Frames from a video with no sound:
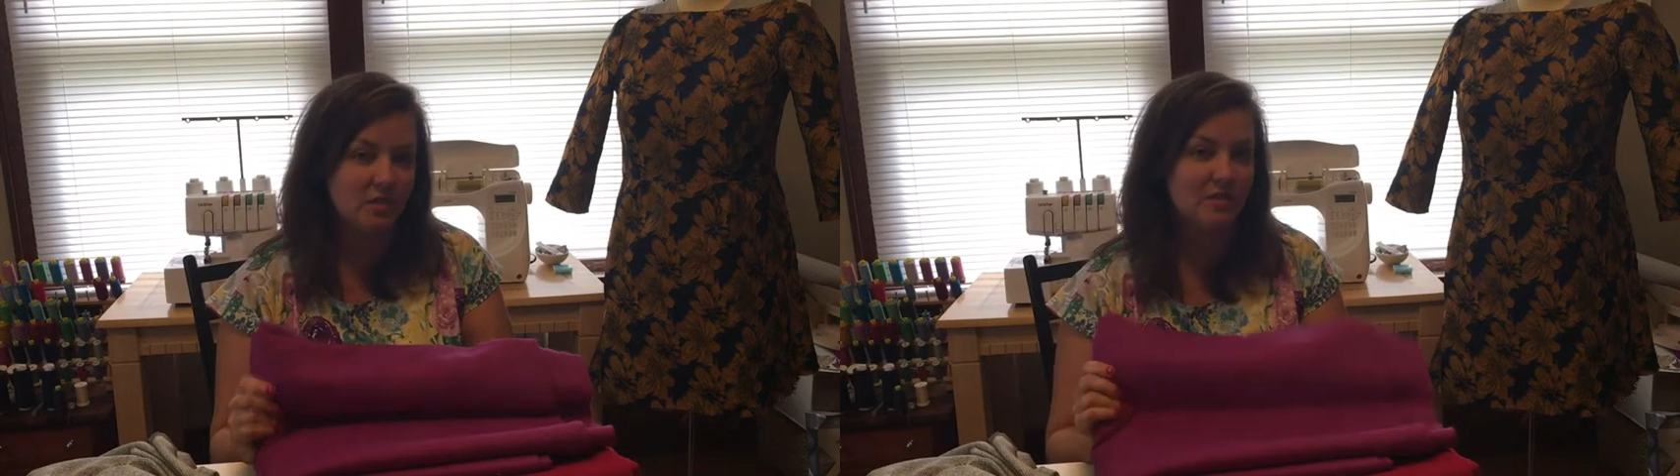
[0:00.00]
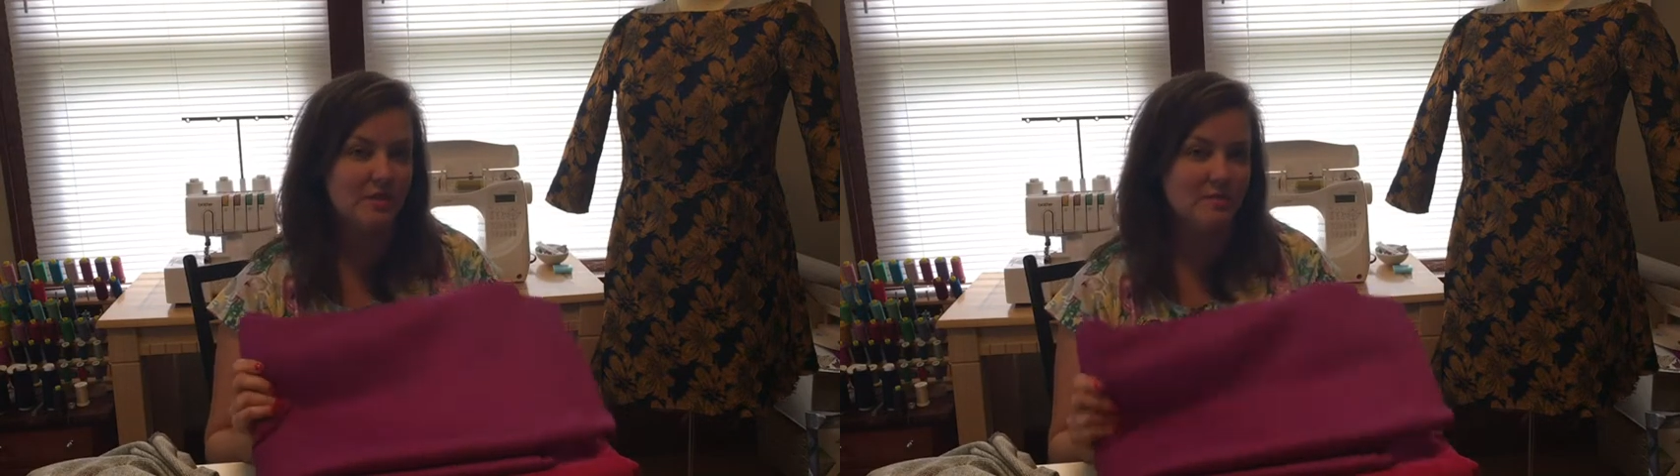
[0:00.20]

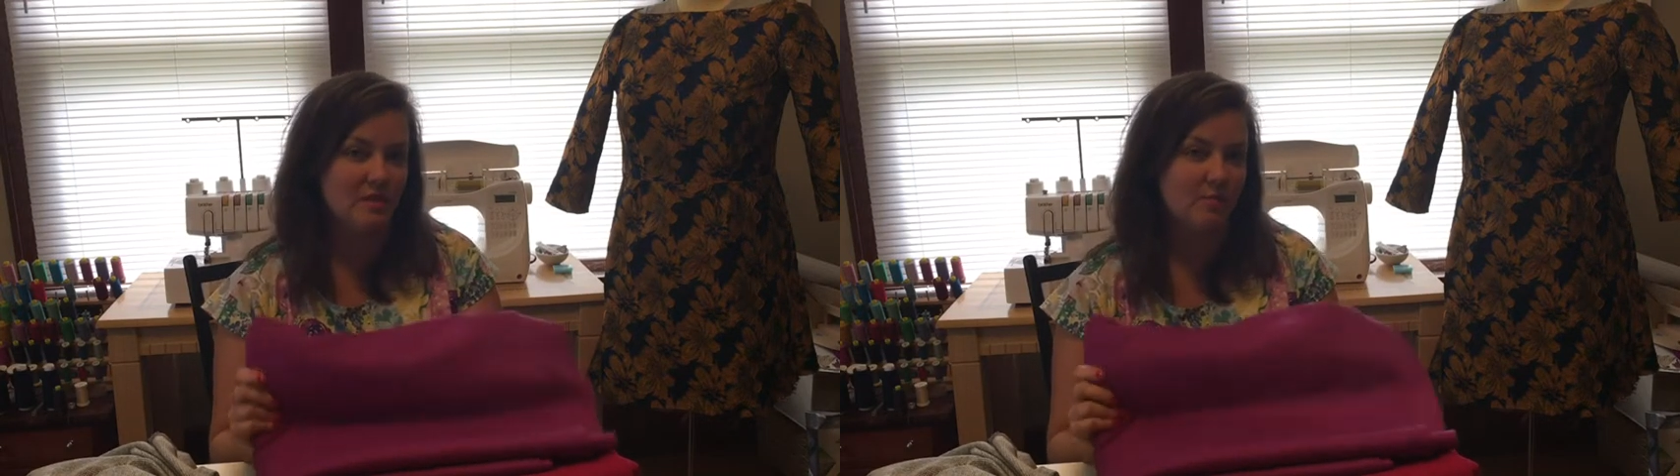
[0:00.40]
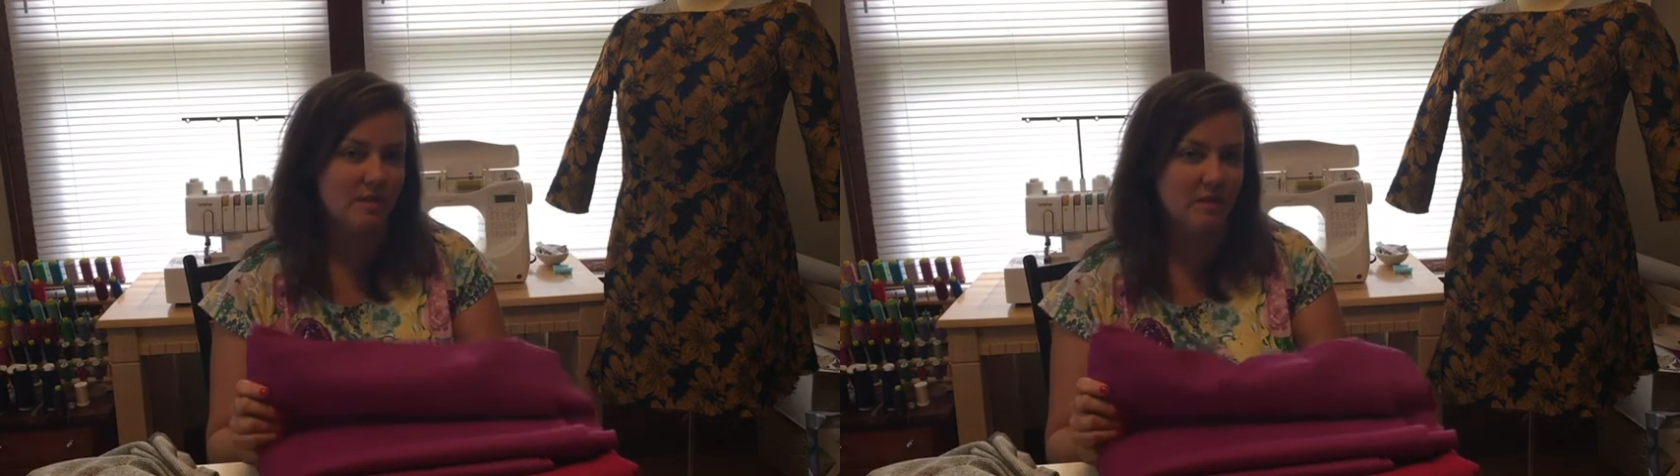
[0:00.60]
do
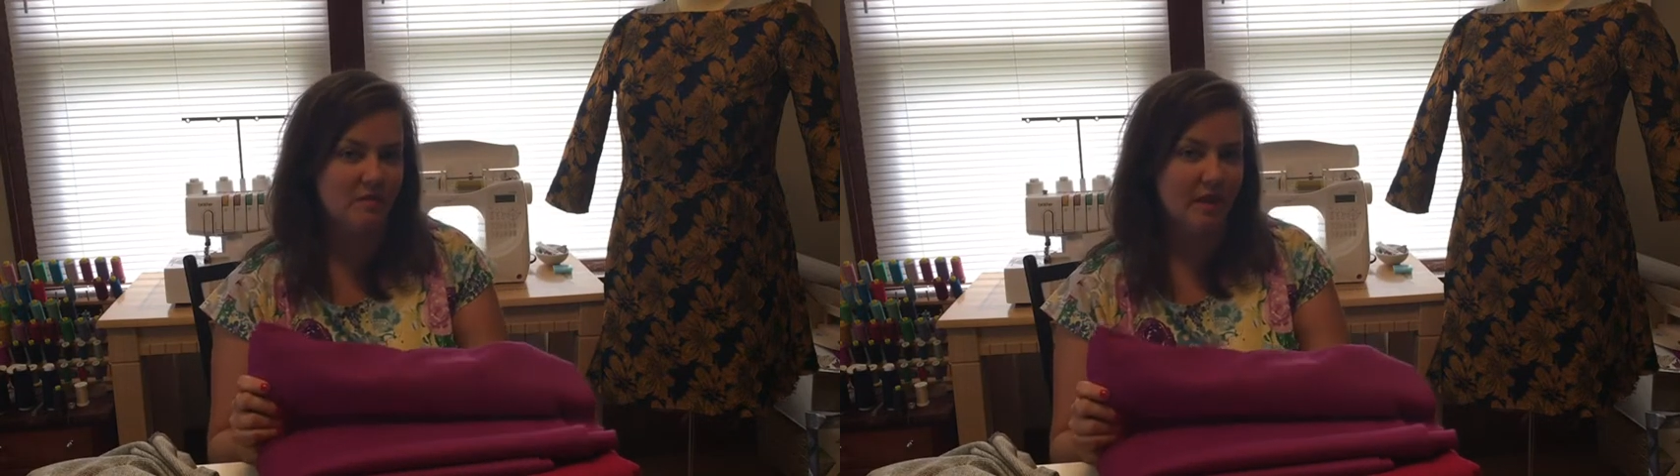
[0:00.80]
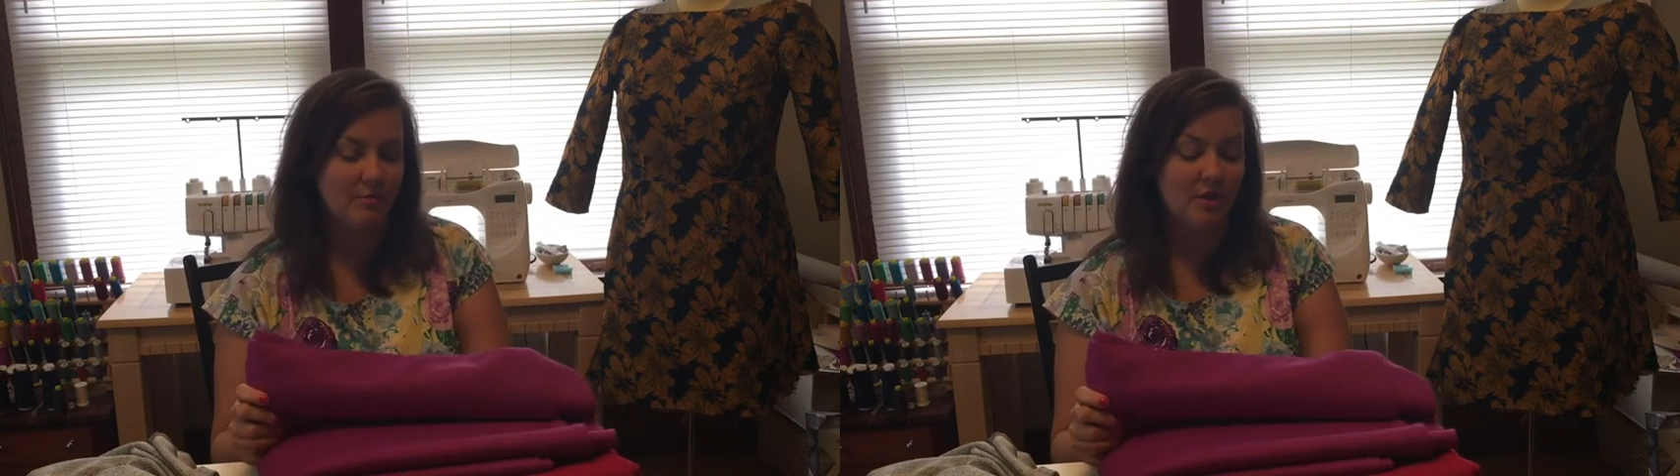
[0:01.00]
something with this
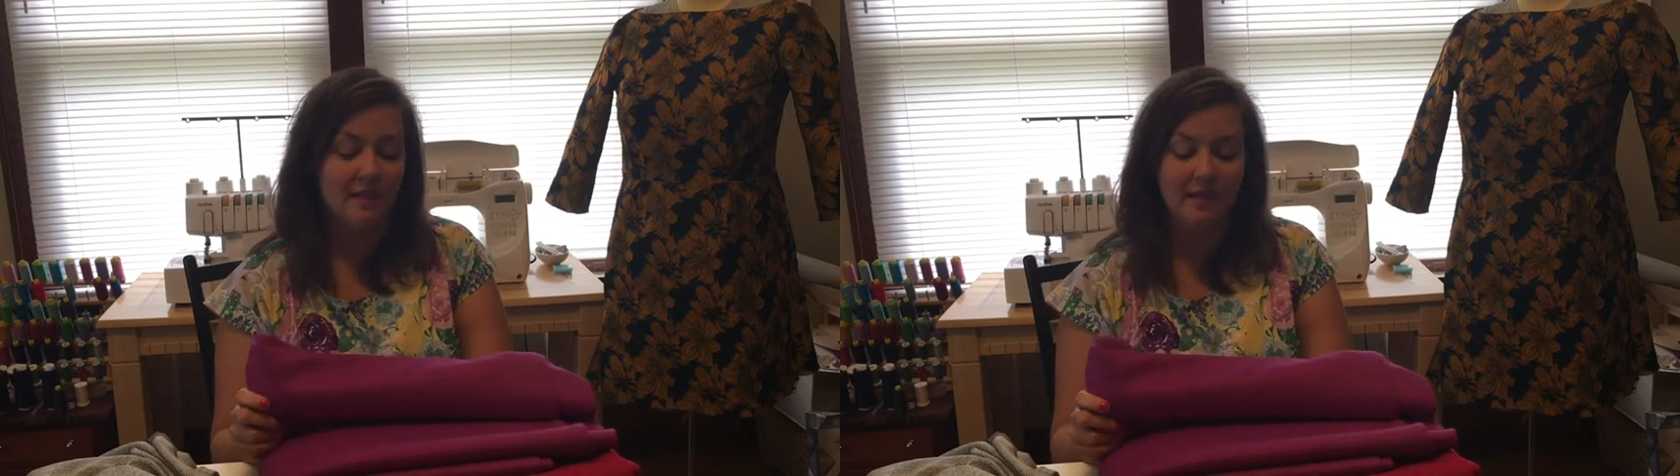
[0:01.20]
fabric,